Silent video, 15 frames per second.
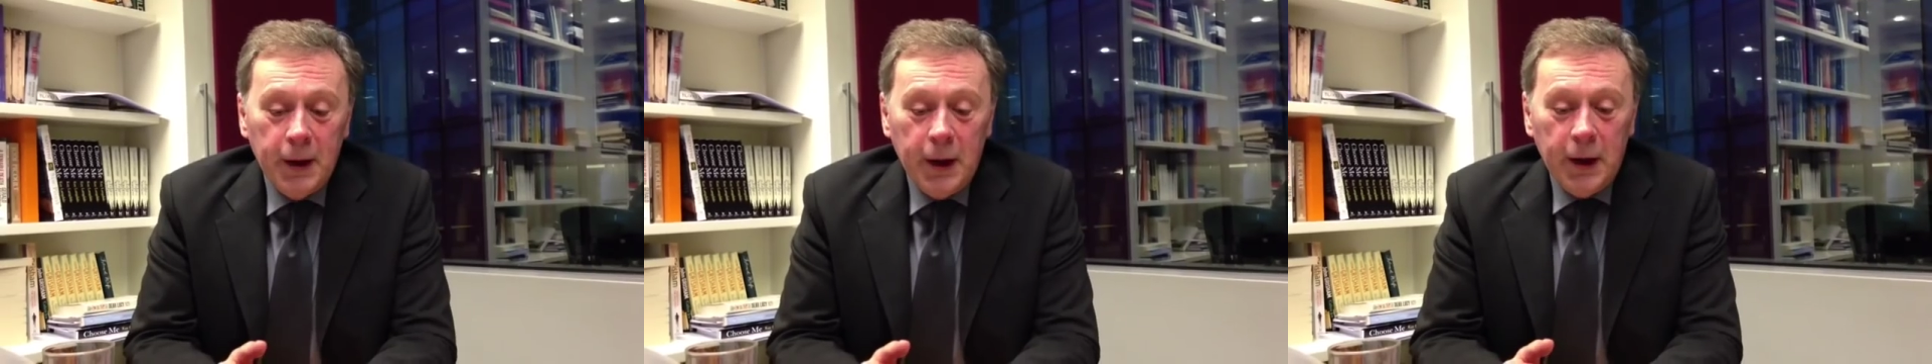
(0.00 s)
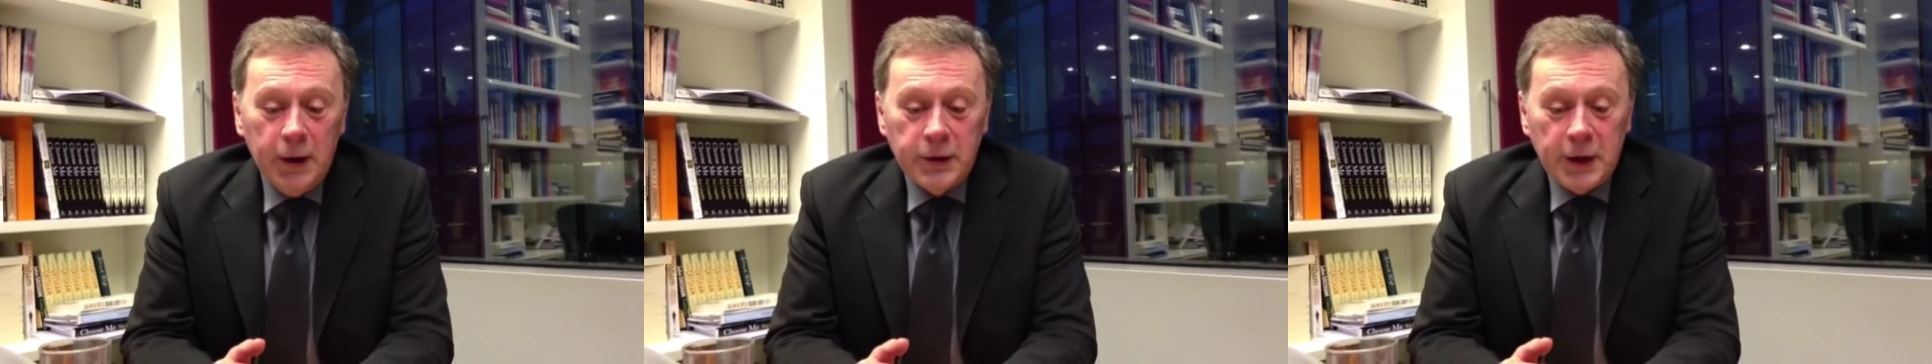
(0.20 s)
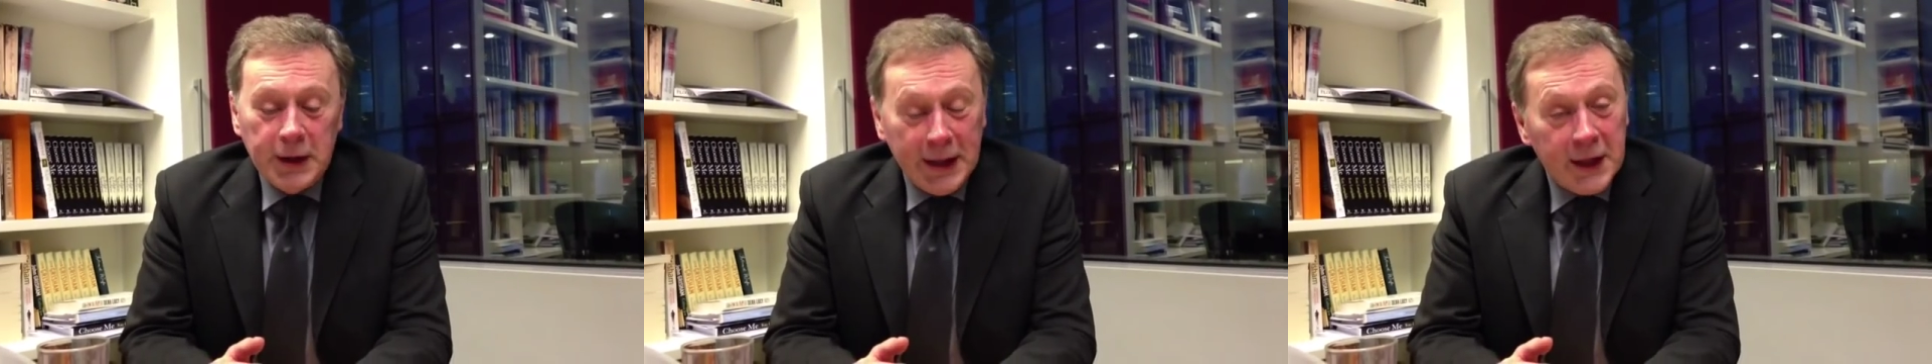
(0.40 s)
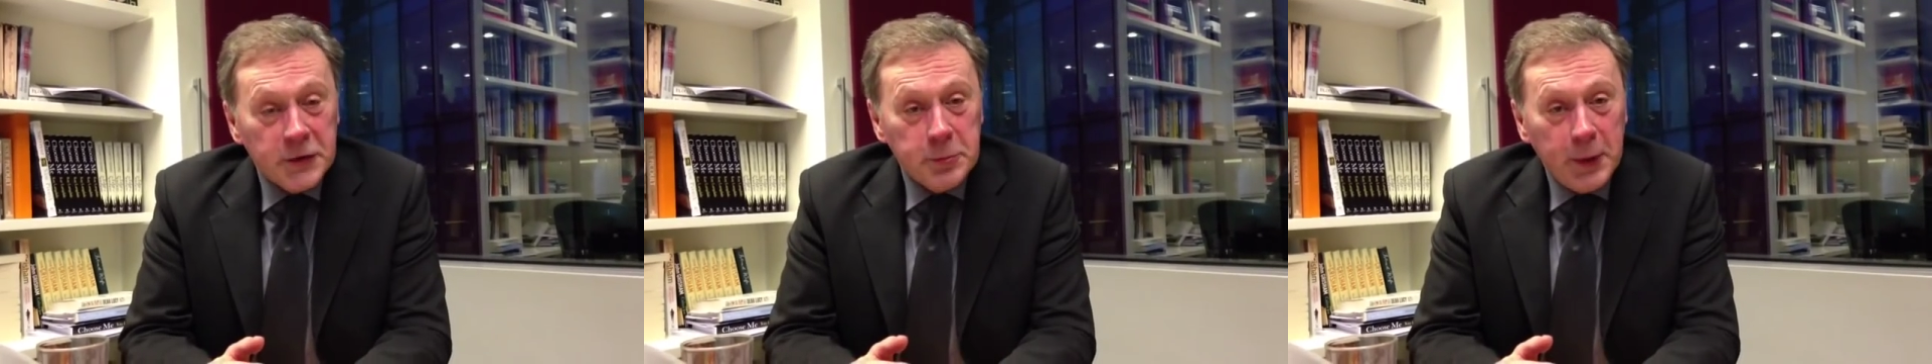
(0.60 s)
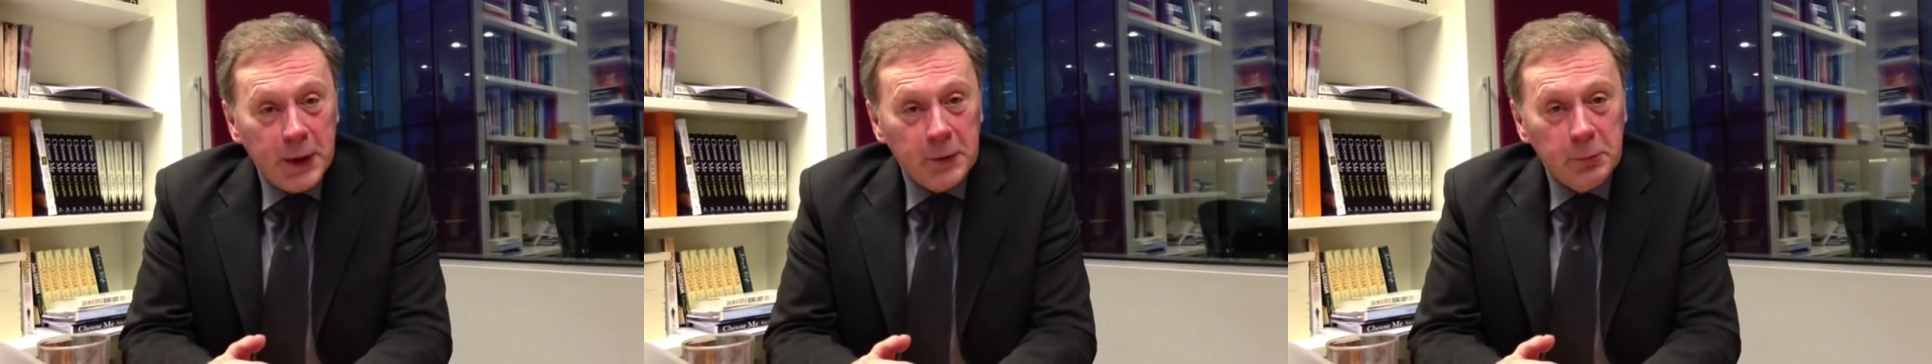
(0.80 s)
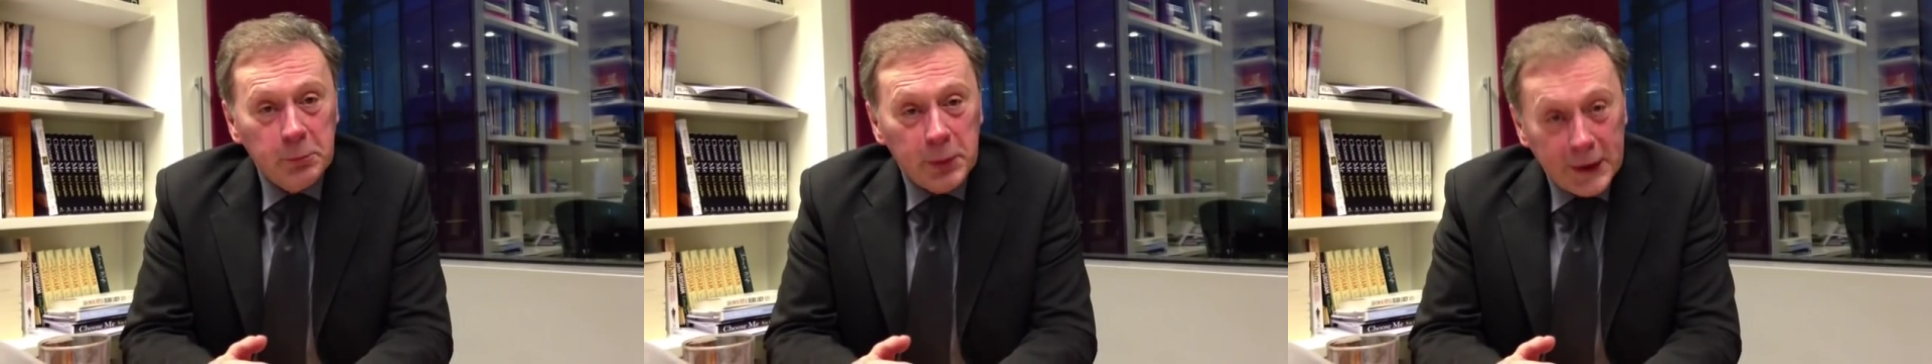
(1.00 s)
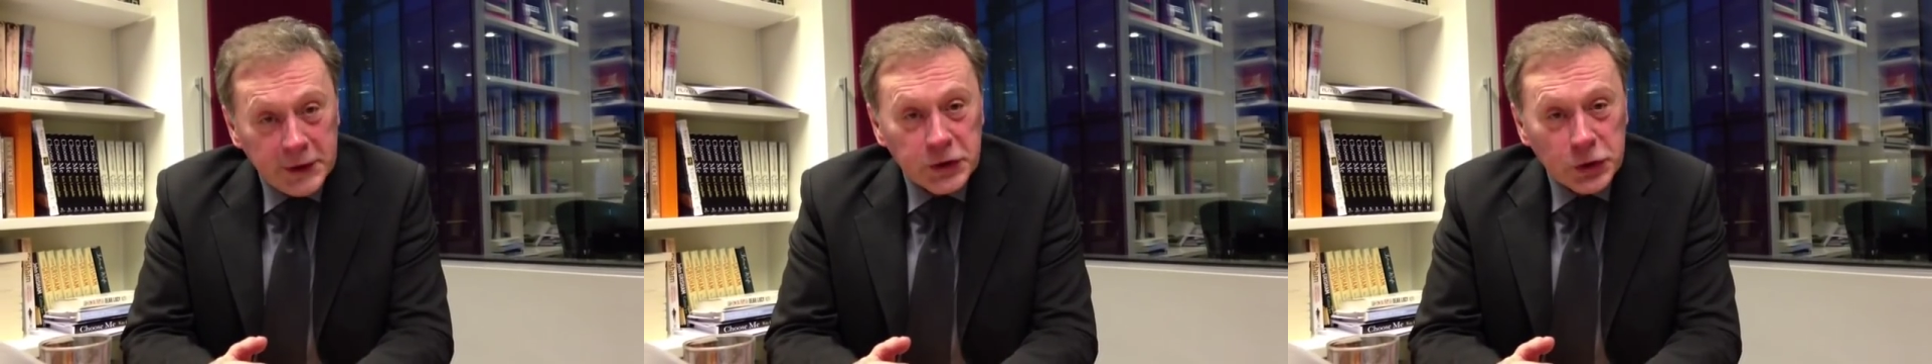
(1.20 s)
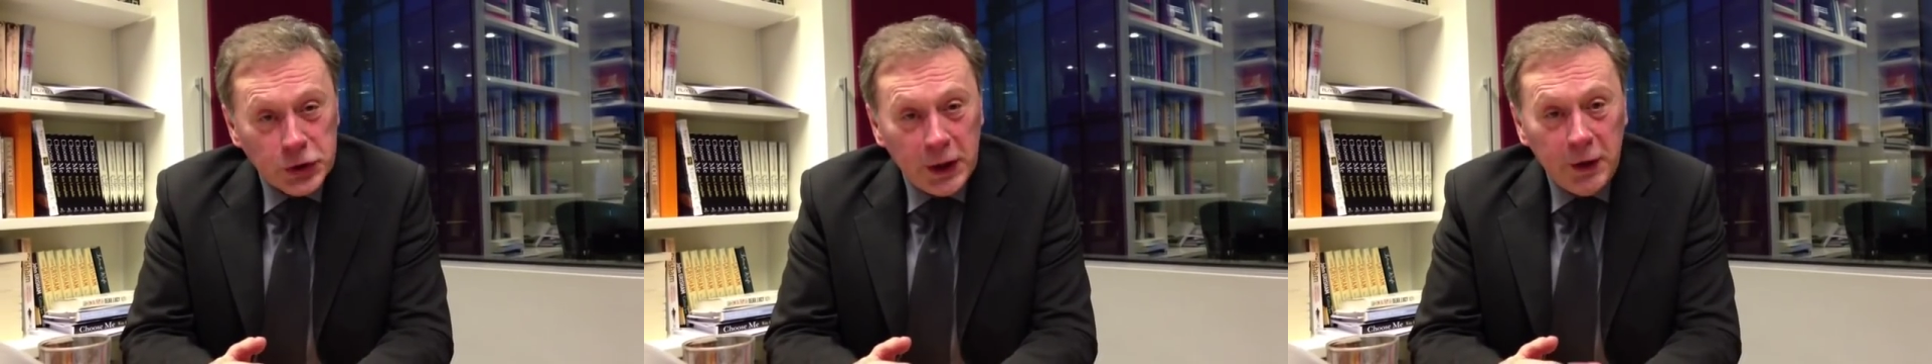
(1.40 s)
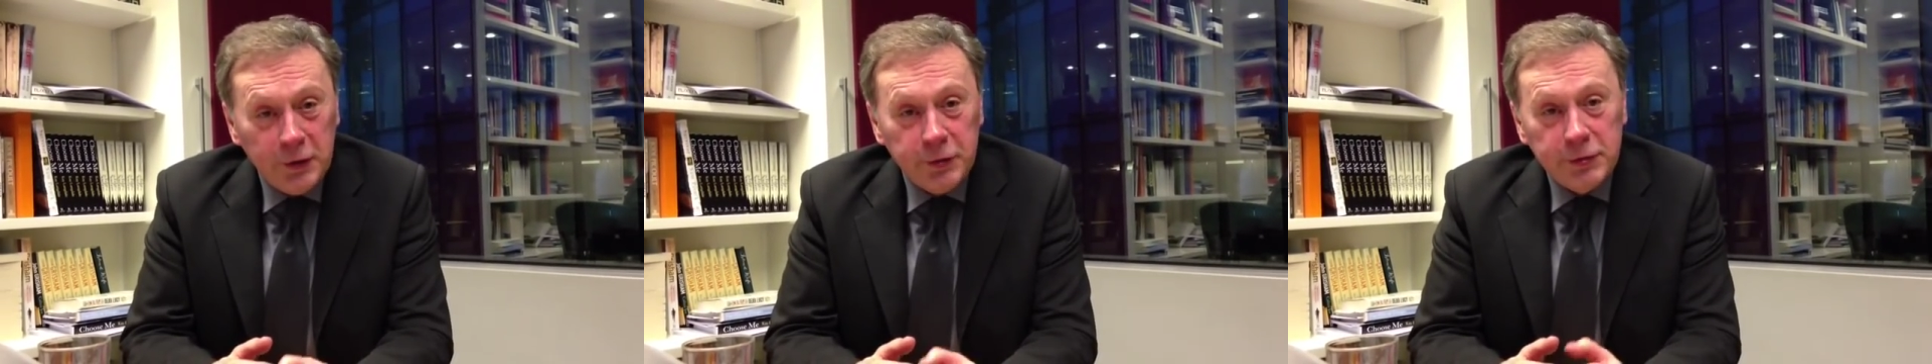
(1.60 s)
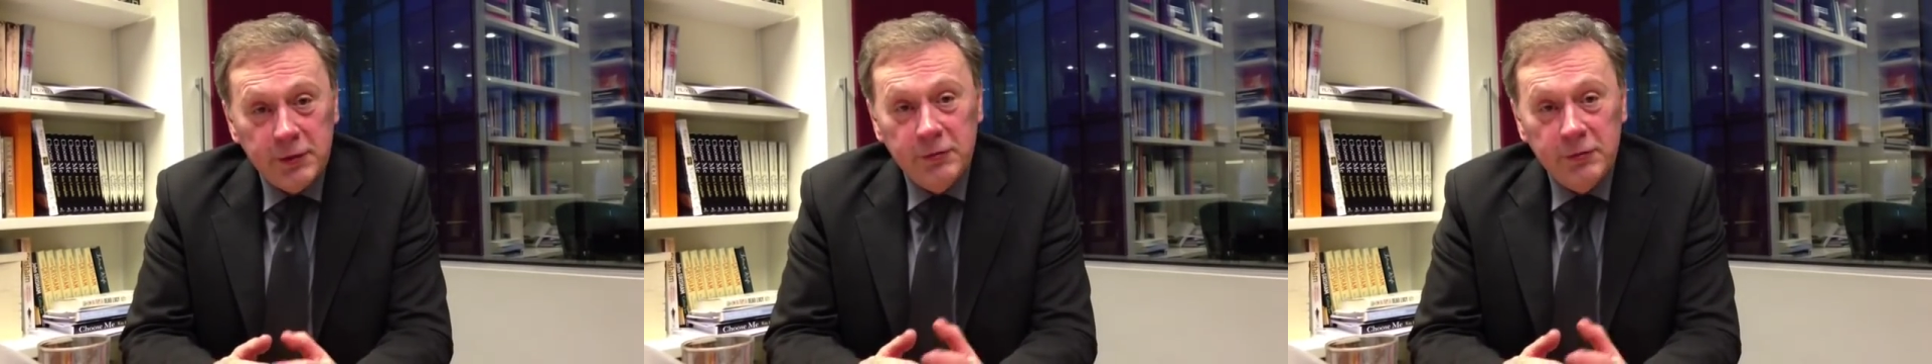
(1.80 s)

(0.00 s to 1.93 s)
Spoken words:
lesbian police chief,